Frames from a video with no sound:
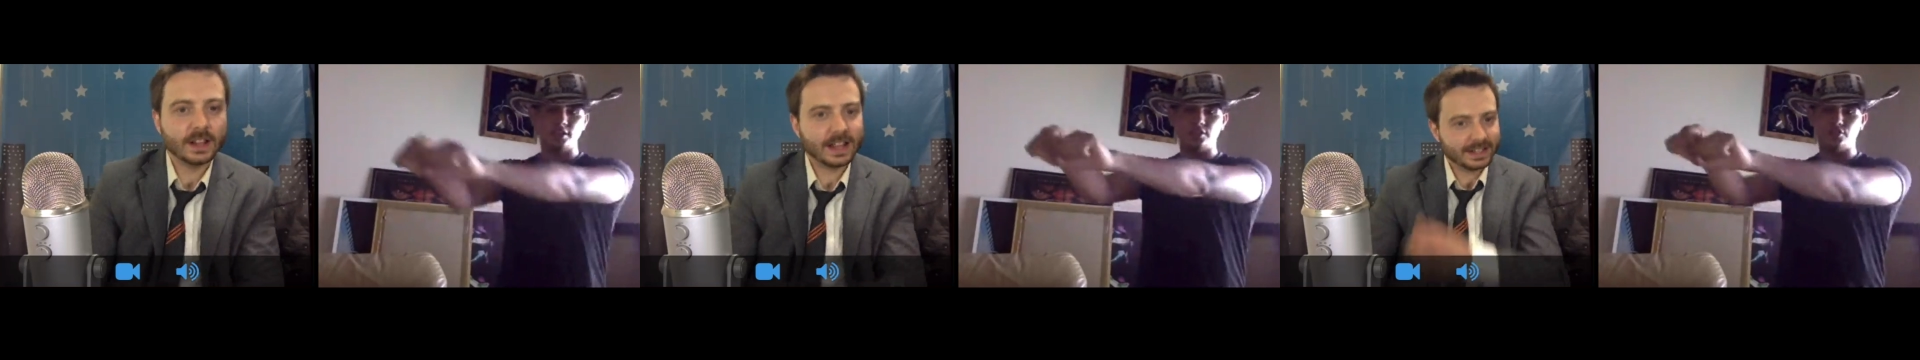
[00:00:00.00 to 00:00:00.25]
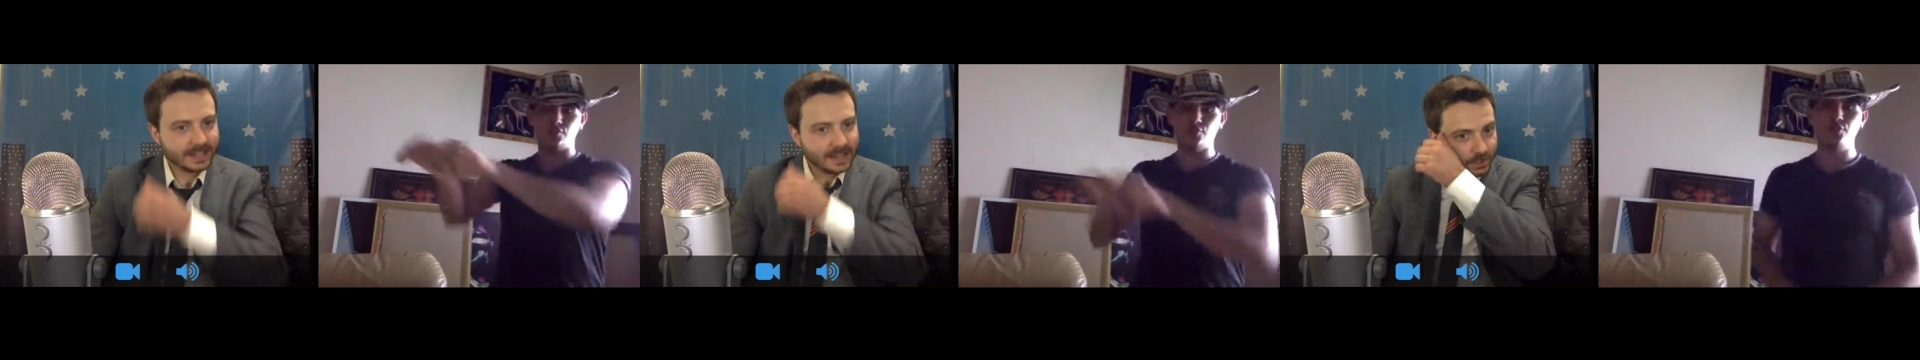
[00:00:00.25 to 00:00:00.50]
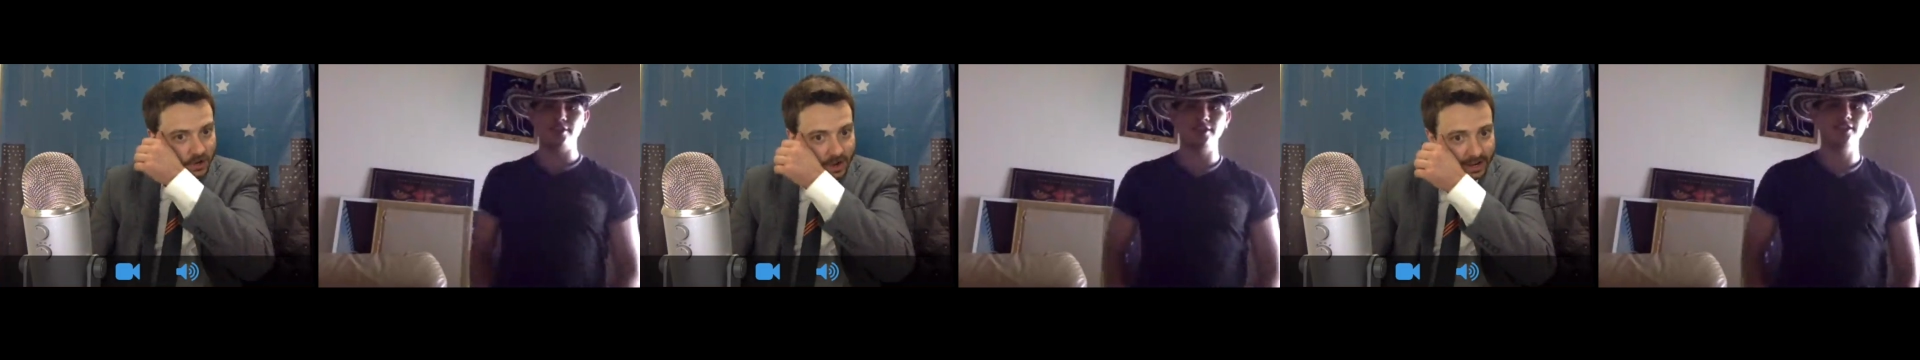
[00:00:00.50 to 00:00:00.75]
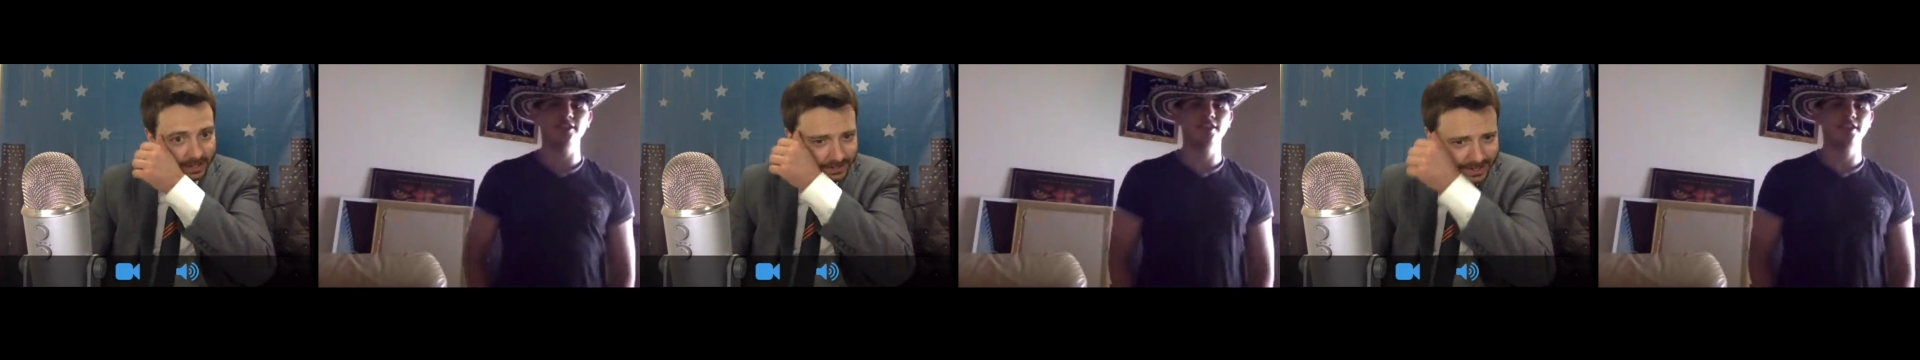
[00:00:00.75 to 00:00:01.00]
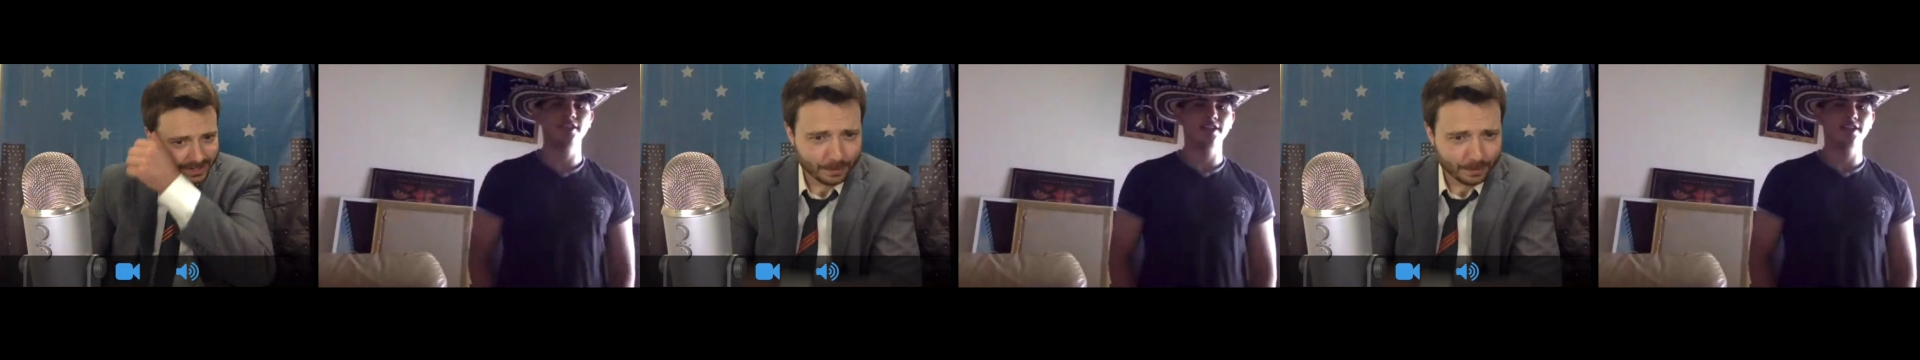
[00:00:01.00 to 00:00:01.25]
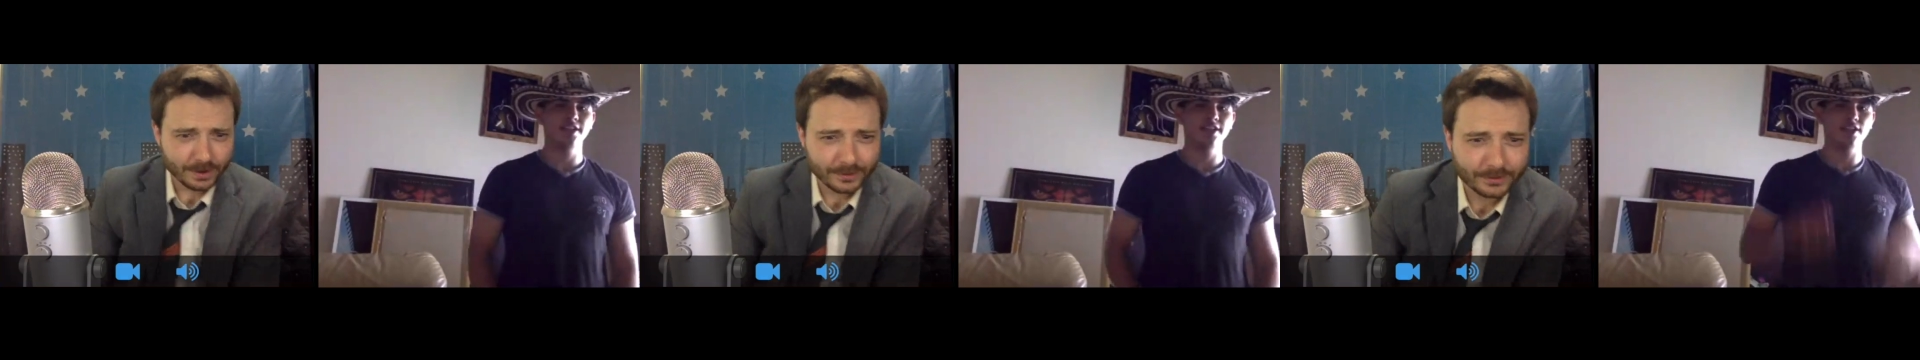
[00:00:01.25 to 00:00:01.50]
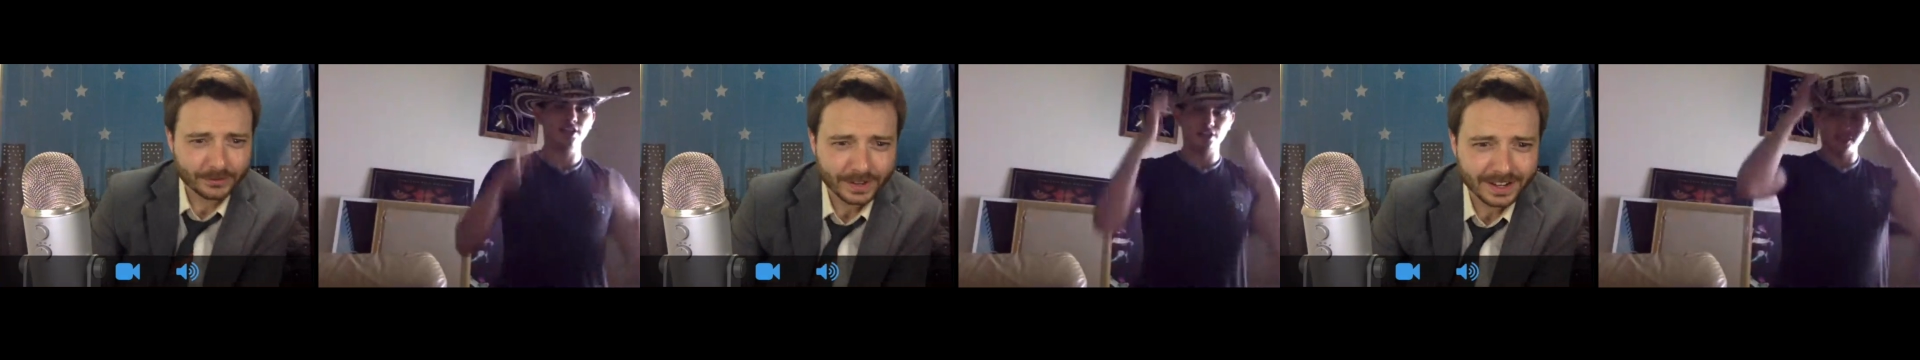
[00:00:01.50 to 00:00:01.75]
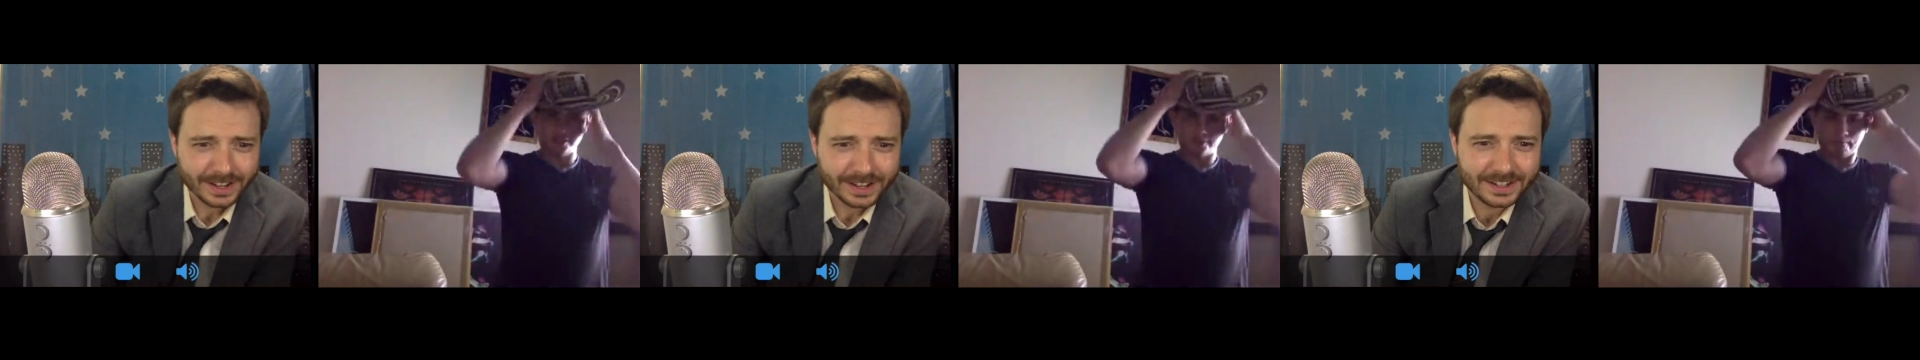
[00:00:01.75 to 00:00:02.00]
know, a lot of times talking is not a part of
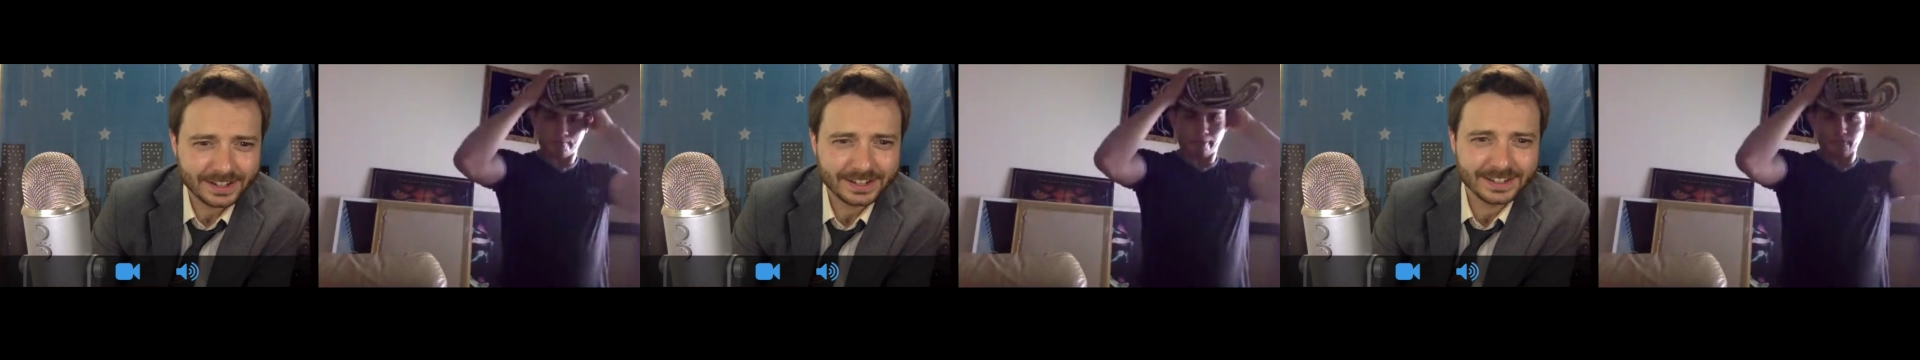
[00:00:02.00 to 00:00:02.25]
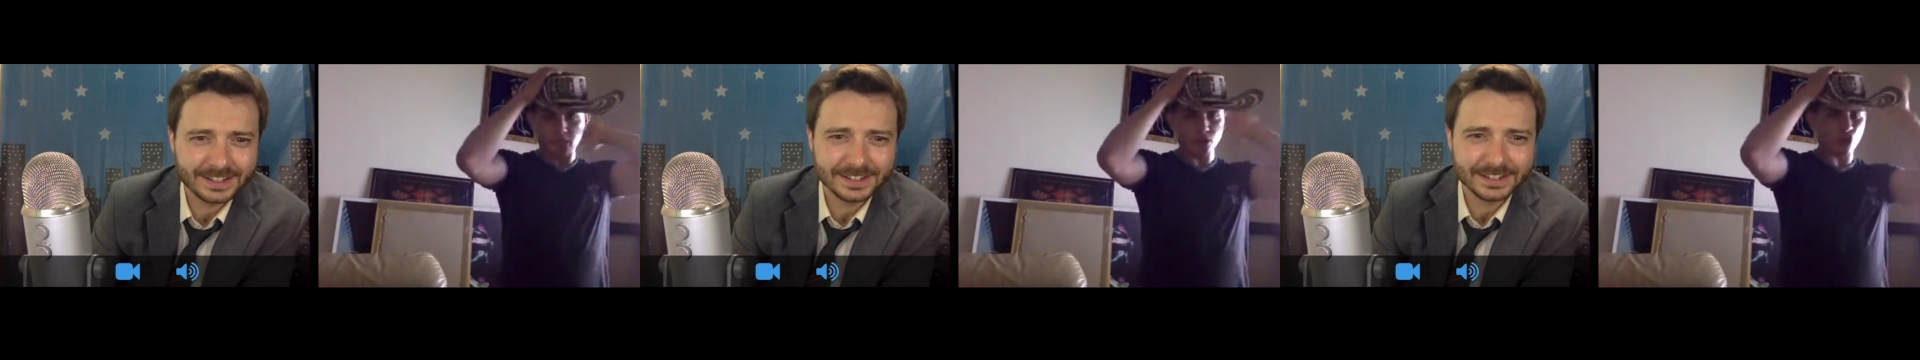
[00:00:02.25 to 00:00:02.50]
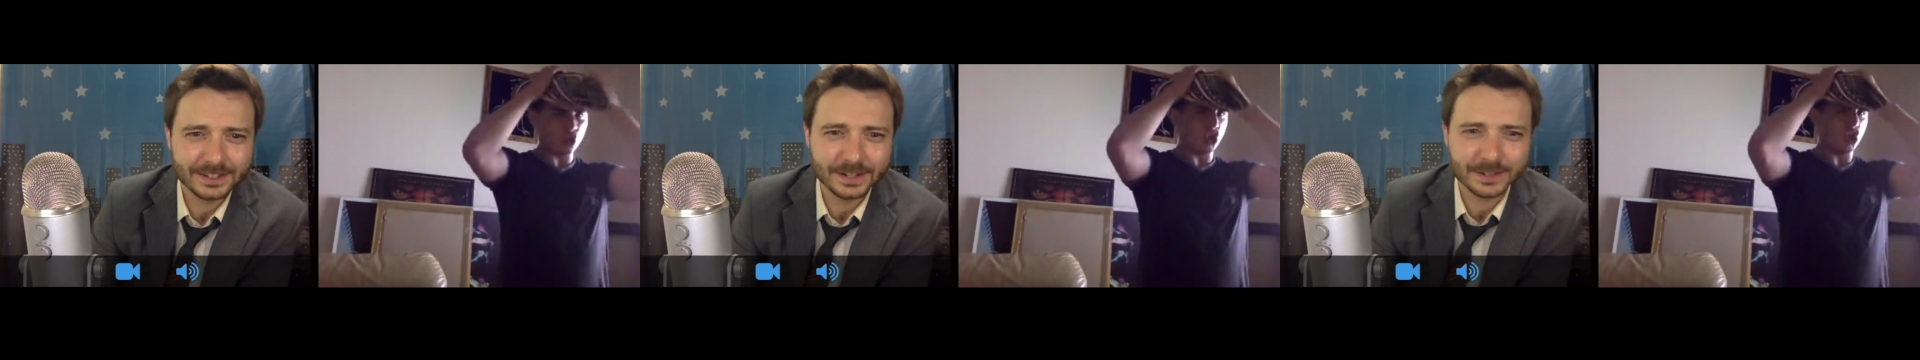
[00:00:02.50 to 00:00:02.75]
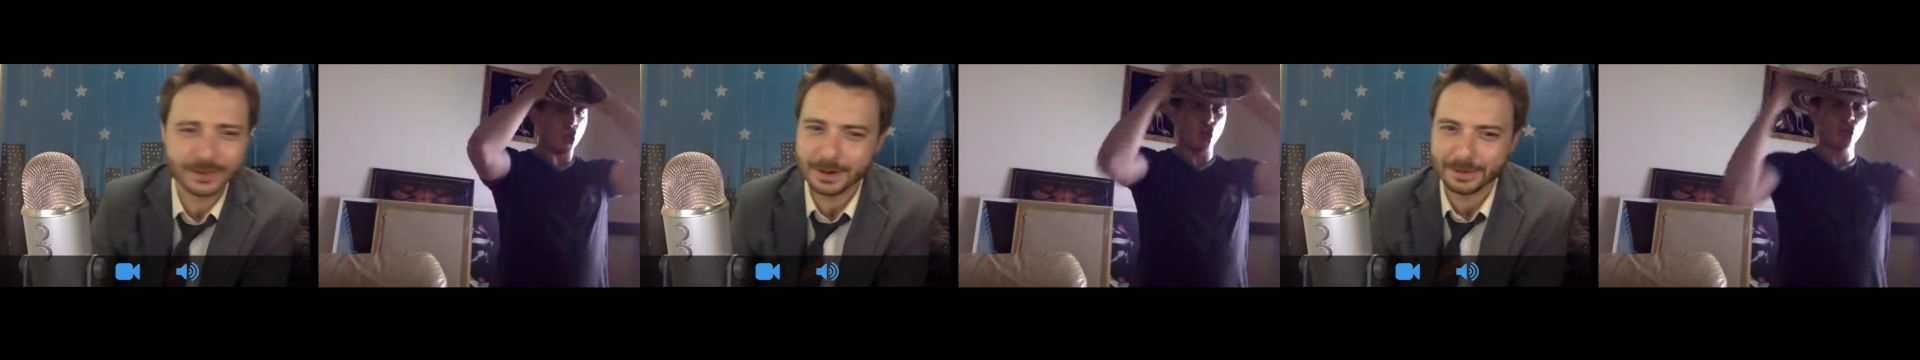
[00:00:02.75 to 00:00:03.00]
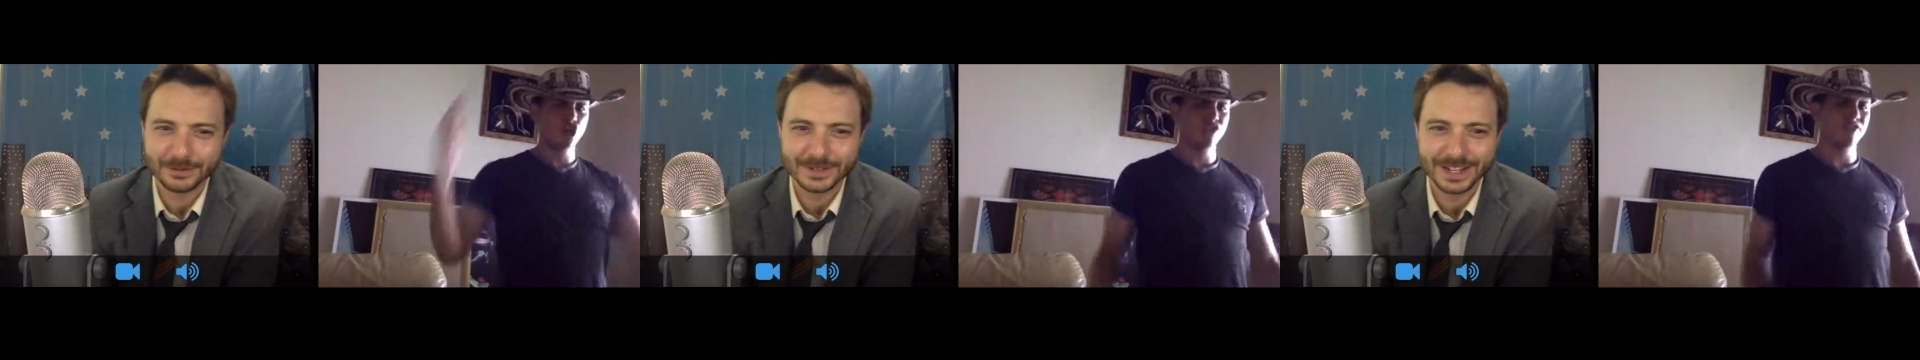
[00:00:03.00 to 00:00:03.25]
uh, interpretive